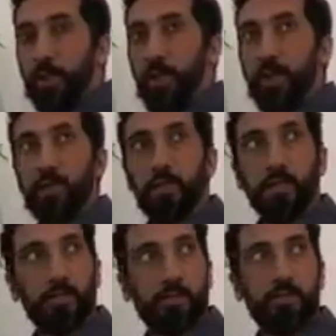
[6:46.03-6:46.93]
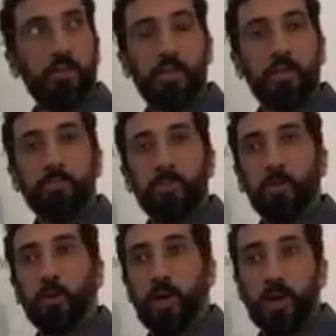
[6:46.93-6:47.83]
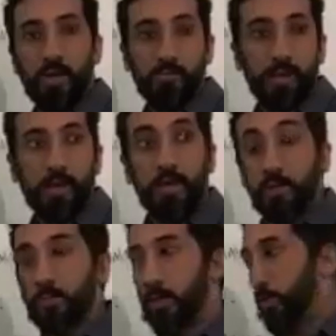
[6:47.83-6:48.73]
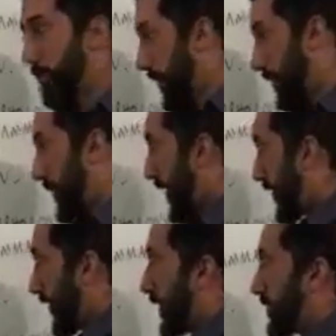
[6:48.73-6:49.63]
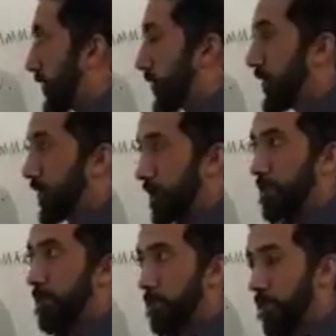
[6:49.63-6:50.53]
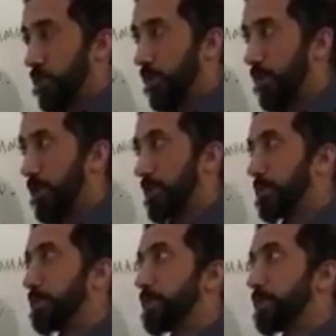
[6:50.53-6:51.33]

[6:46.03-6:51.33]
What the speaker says: And it's, I've met Arab teachers when I developed this curriculum and I was teaching it, and